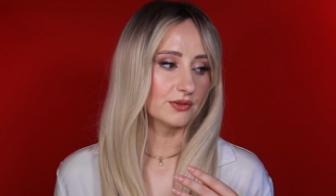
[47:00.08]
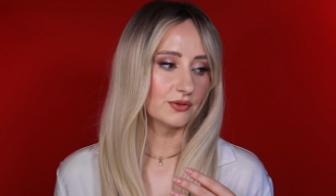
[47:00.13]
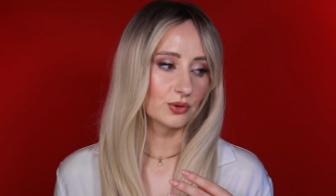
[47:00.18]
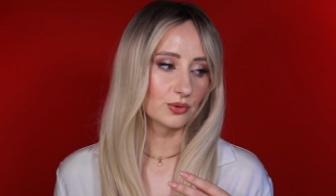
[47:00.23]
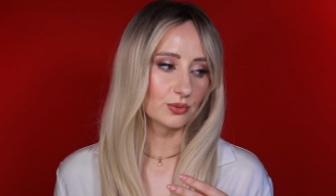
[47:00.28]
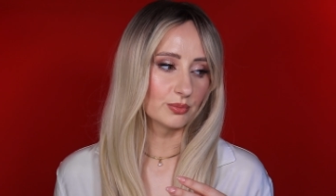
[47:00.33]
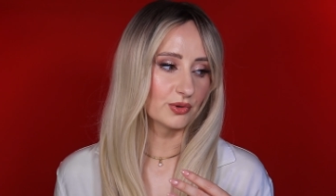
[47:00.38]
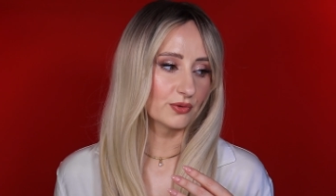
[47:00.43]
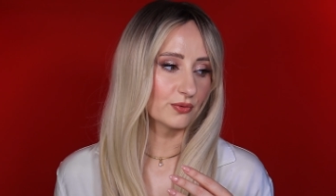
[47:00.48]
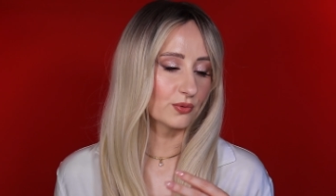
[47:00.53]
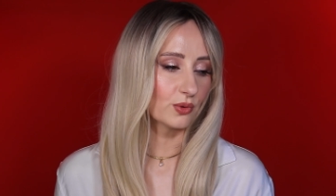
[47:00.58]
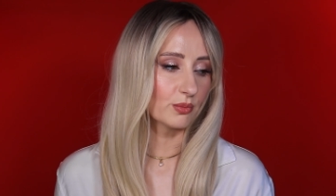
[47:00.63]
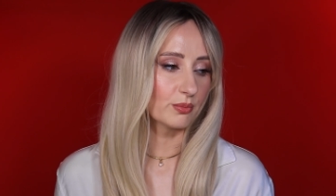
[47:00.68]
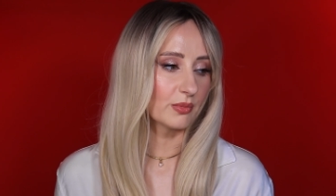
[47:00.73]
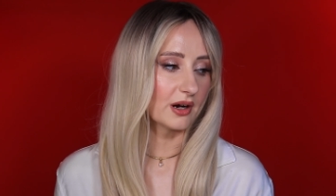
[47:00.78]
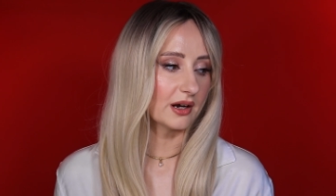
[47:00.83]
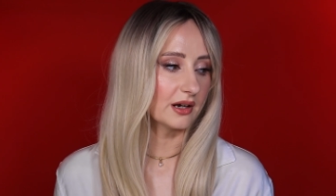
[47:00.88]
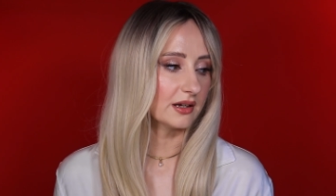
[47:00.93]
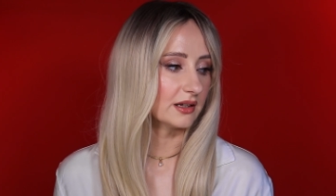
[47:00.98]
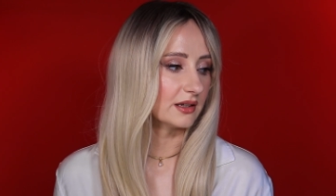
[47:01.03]
review before
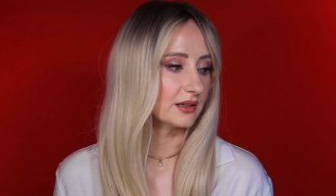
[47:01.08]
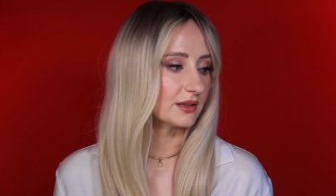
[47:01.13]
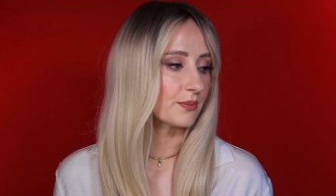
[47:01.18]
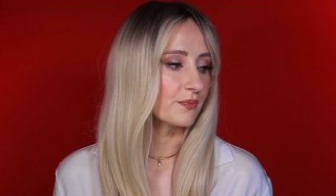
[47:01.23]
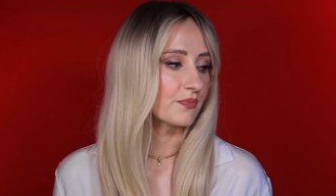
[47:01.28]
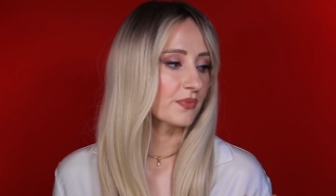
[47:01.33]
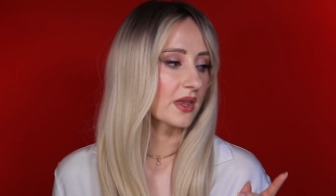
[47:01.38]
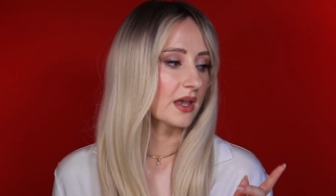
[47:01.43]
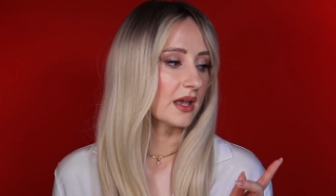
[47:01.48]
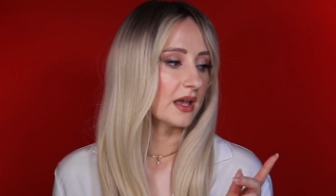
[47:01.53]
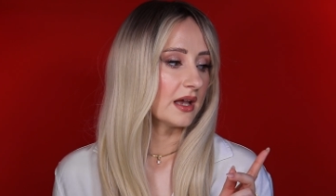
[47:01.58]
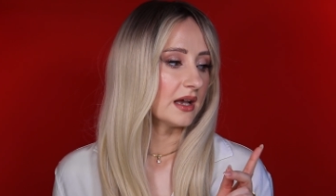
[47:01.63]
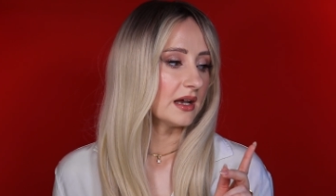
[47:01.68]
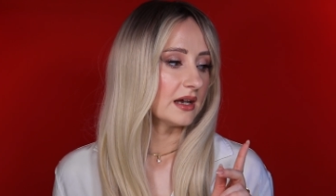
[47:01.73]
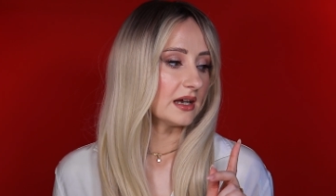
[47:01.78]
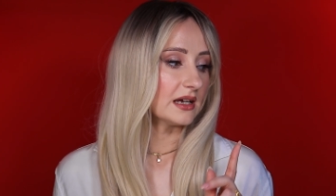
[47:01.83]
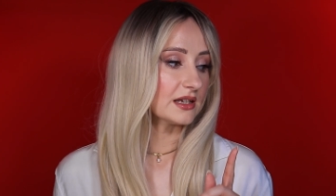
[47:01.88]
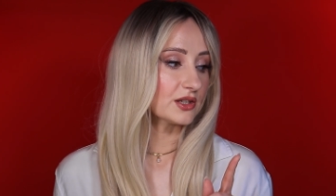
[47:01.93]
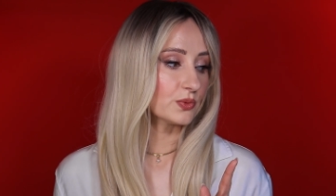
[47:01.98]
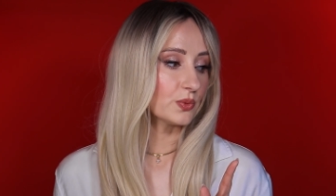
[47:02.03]
buying it.
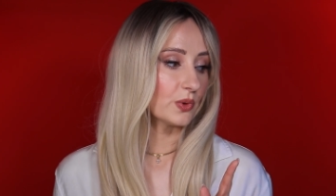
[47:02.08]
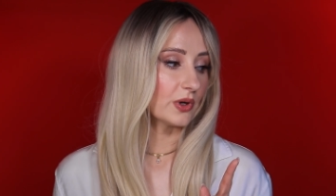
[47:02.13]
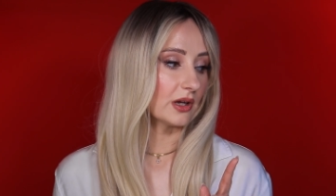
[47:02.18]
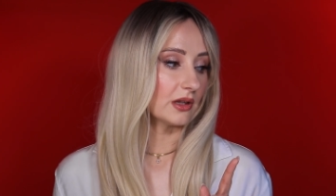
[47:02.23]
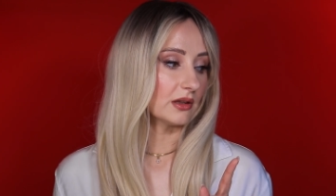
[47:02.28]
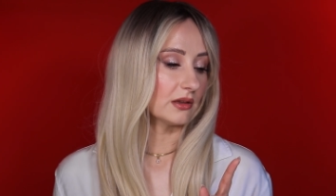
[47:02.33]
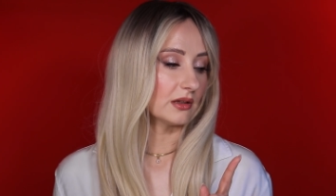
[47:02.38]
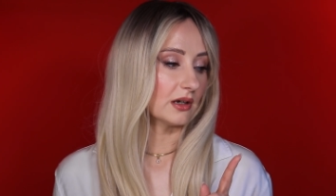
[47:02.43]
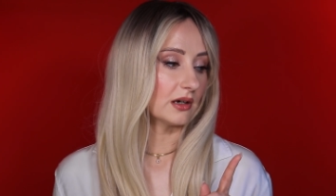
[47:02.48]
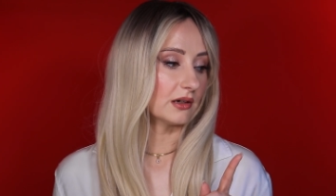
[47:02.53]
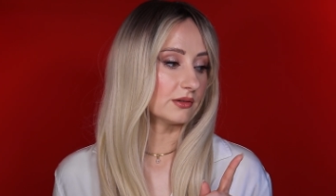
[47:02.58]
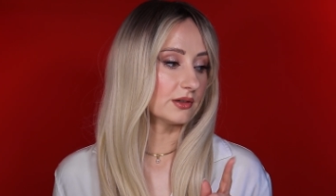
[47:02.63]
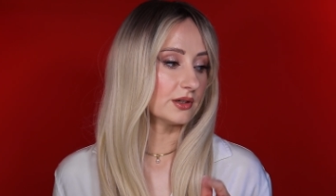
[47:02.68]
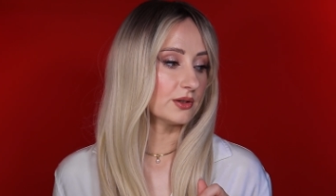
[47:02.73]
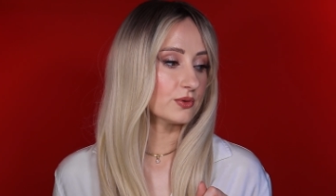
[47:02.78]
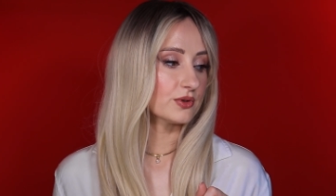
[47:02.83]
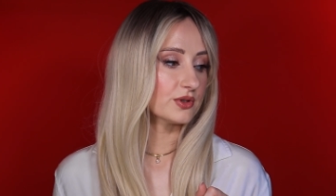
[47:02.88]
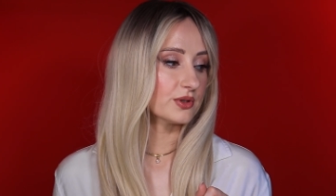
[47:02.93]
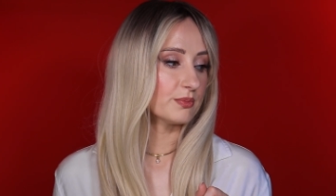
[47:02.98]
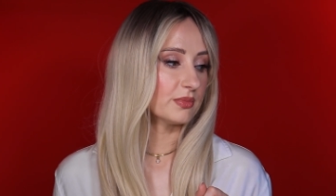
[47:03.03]
As well, a
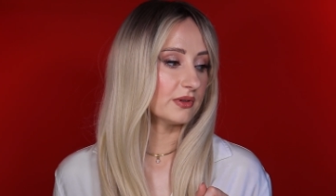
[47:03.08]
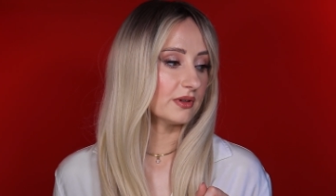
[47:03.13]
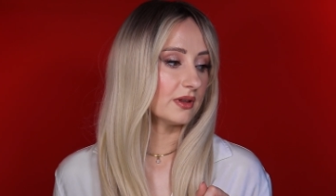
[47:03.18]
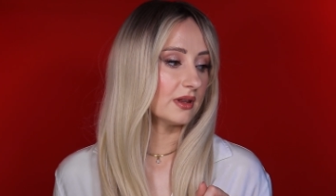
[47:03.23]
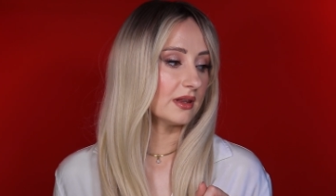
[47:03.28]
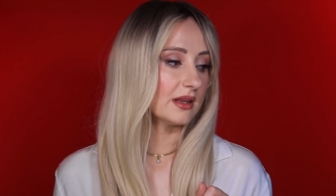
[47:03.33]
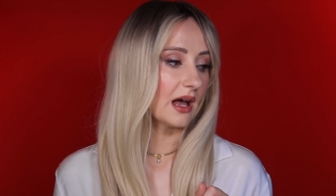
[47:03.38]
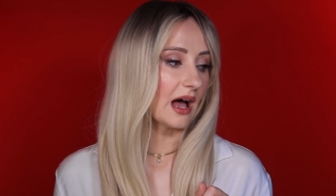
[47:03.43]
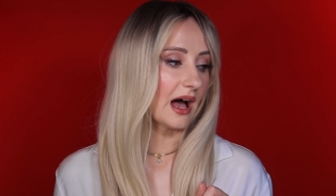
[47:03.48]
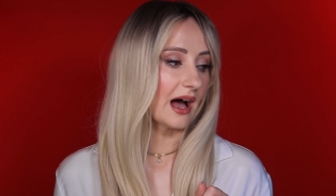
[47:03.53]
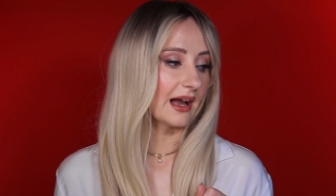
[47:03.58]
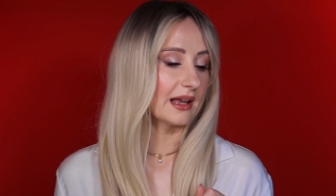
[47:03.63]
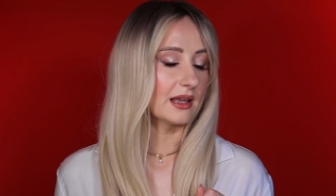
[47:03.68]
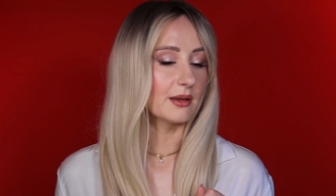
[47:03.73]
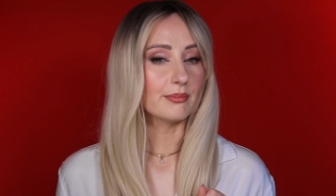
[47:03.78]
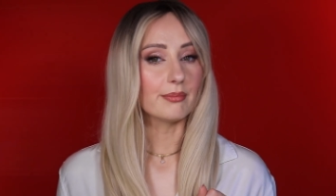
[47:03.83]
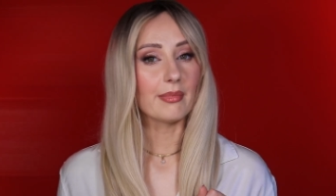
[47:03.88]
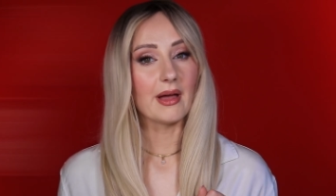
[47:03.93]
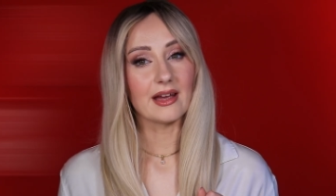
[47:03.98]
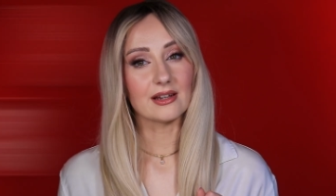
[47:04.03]
reusable
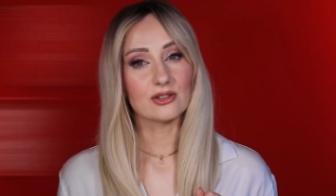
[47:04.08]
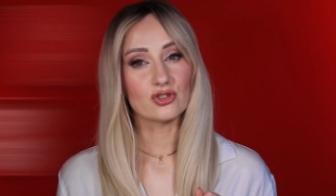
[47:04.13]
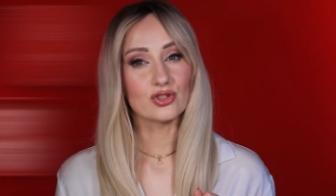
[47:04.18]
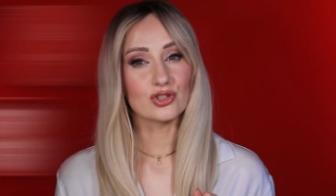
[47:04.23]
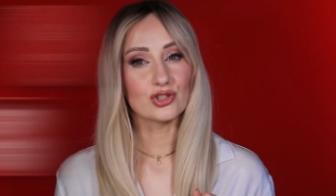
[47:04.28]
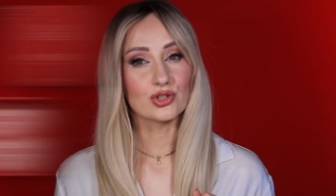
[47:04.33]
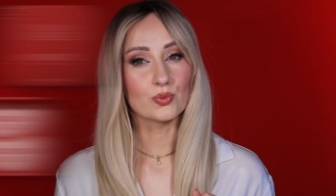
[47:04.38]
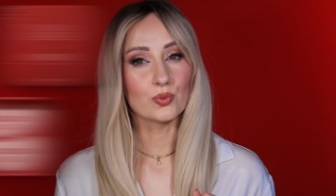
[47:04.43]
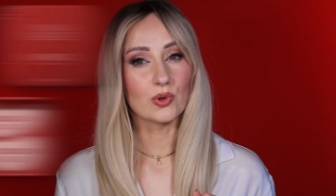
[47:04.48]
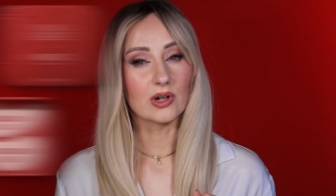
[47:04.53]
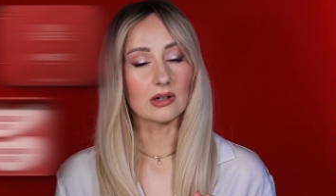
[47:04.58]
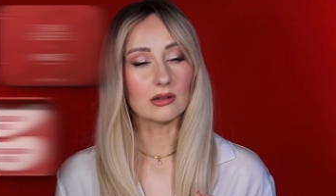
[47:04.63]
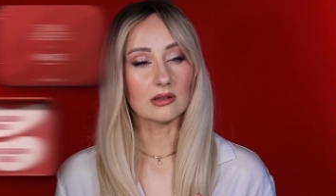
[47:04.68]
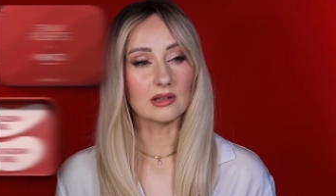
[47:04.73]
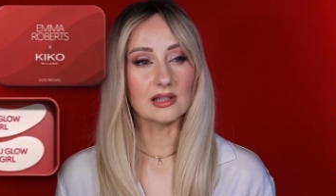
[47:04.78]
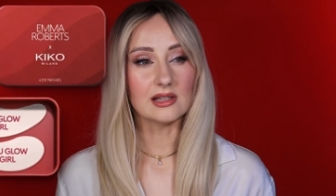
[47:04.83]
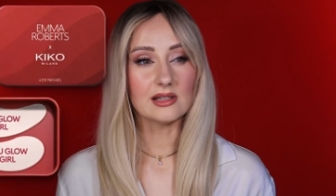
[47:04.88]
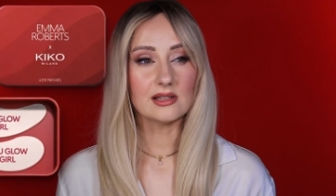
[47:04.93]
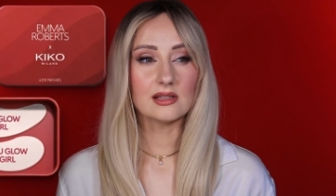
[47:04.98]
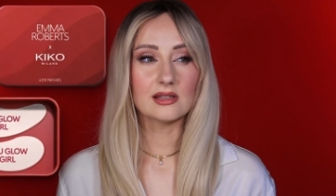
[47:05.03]
eye patches were
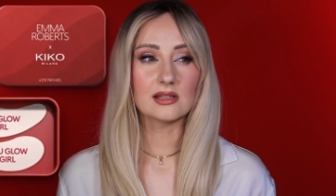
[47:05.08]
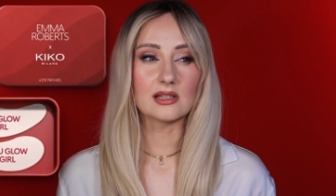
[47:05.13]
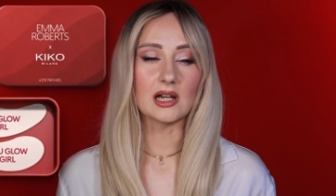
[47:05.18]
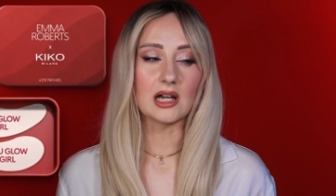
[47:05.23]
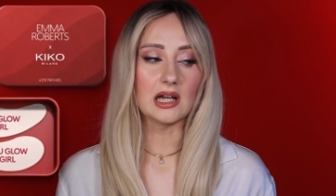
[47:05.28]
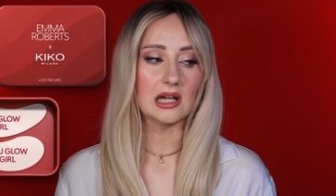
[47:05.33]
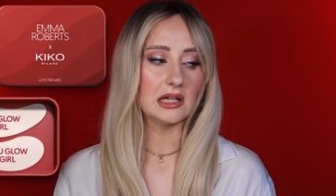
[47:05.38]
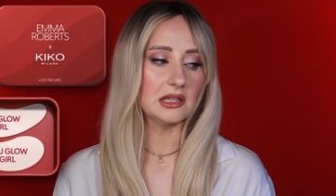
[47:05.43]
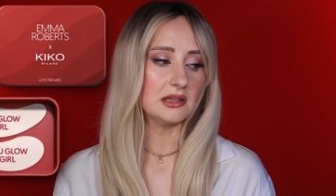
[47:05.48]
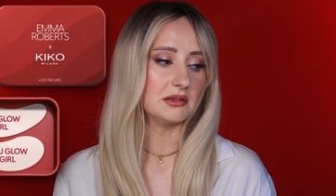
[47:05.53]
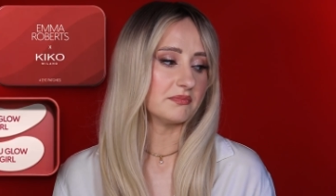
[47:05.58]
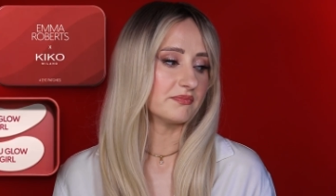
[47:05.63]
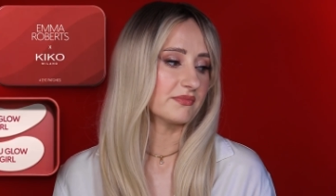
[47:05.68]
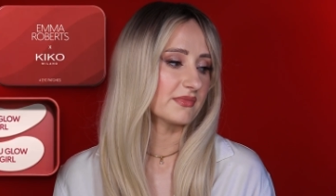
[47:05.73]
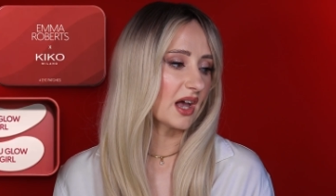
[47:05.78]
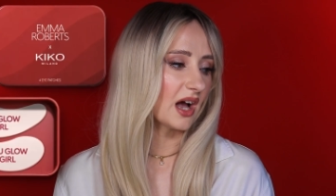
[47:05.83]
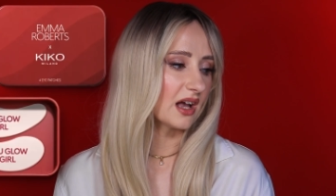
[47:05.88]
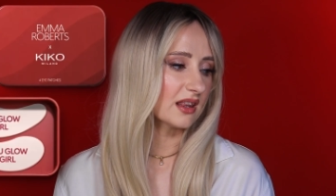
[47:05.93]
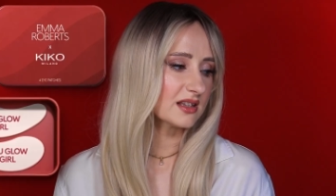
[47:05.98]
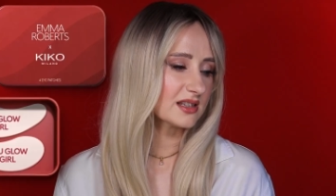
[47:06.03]
released, and
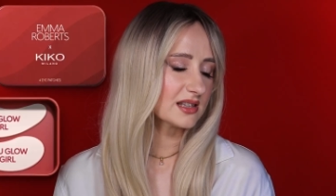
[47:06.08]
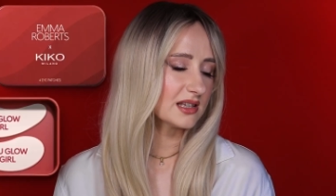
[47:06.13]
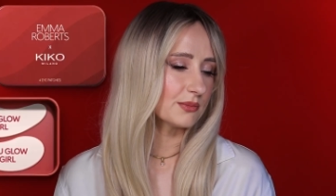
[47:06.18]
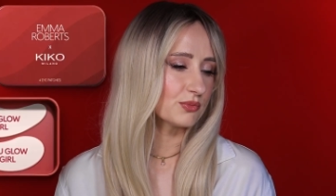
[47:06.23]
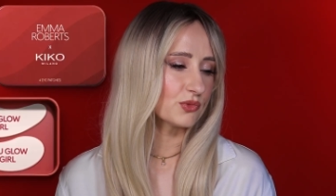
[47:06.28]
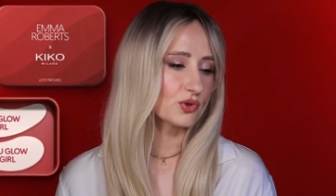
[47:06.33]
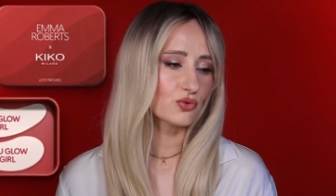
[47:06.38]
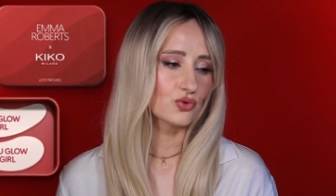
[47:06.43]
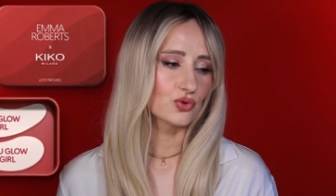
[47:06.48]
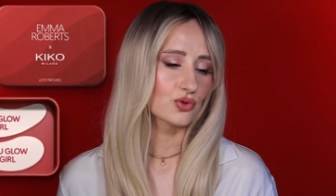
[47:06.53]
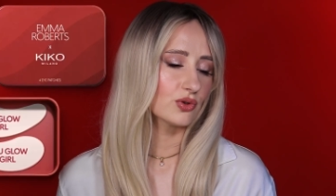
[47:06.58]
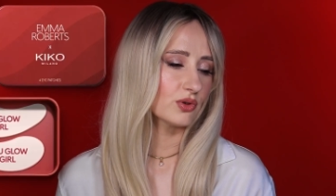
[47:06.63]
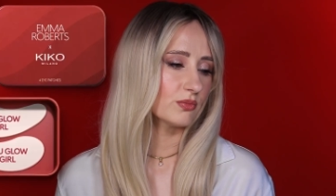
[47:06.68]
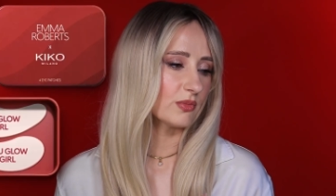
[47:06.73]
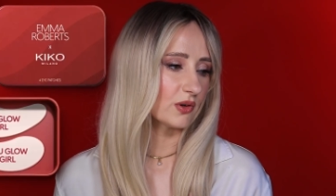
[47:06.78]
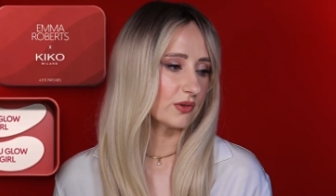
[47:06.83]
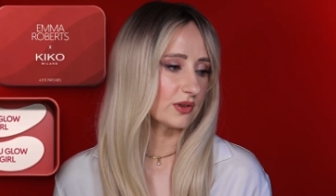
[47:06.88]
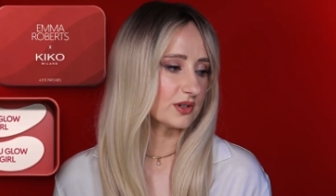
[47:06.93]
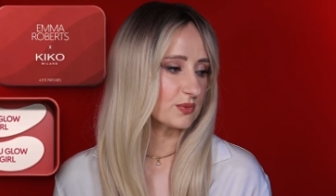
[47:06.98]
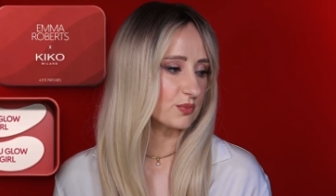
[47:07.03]
honestly, I'm not sure
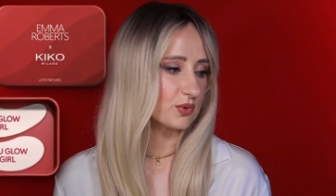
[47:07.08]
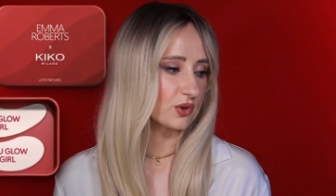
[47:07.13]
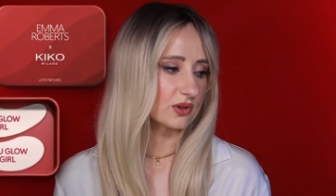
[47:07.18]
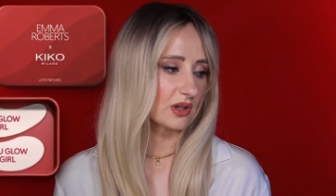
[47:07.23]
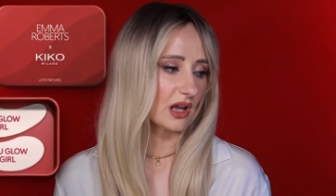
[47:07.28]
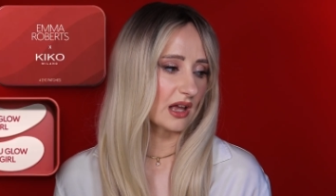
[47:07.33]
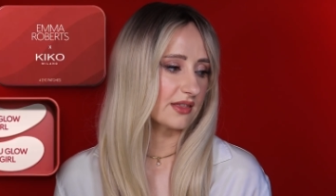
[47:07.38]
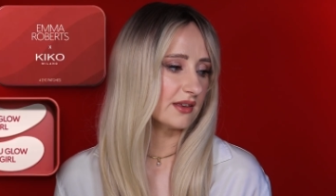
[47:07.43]
about this product.